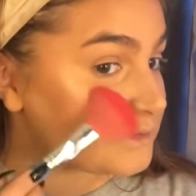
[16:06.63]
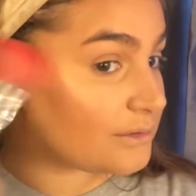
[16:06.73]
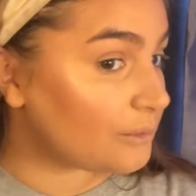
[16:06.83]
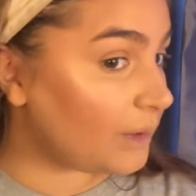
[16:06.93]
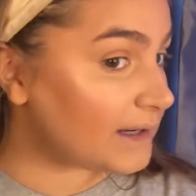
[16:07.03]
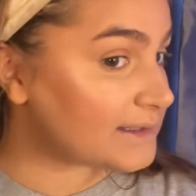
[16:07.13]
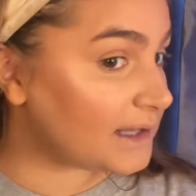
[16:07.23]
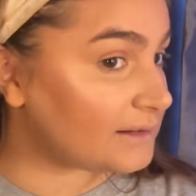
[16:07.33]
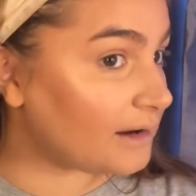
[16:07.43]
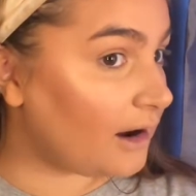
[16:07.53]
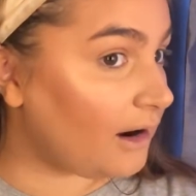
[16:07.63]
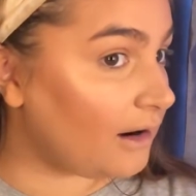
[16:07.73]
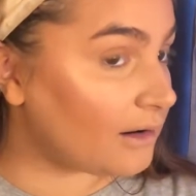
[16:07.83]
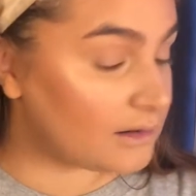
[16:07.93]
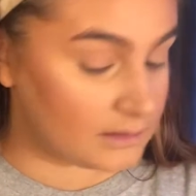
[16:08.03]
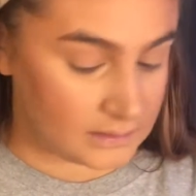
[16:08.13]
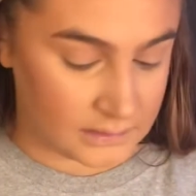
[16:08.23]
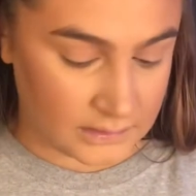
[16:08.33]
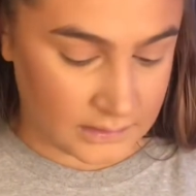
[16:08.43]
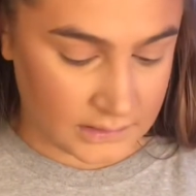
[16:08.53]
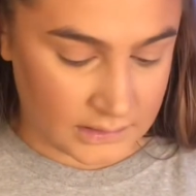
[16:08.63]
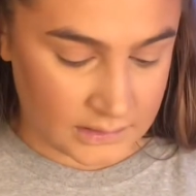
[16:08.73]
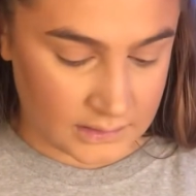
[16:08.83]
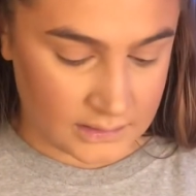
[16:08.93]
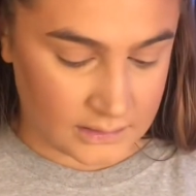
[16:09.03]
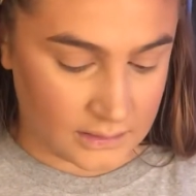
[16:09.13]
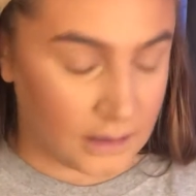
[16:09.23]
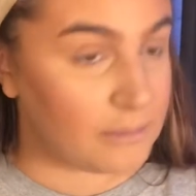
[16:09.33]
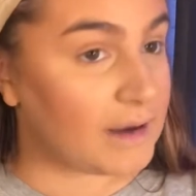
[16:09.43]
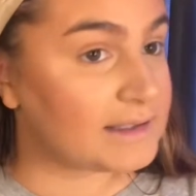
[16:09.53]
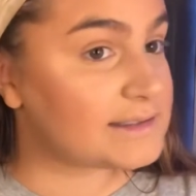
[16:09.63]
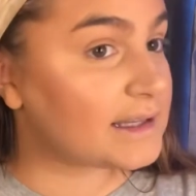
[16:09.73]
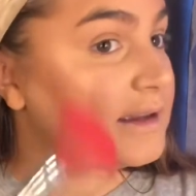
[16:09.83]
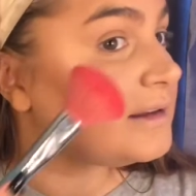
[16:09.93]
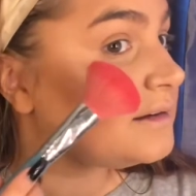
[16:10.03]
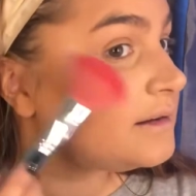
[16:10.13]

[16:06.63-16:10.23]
Why is that dark on my skin?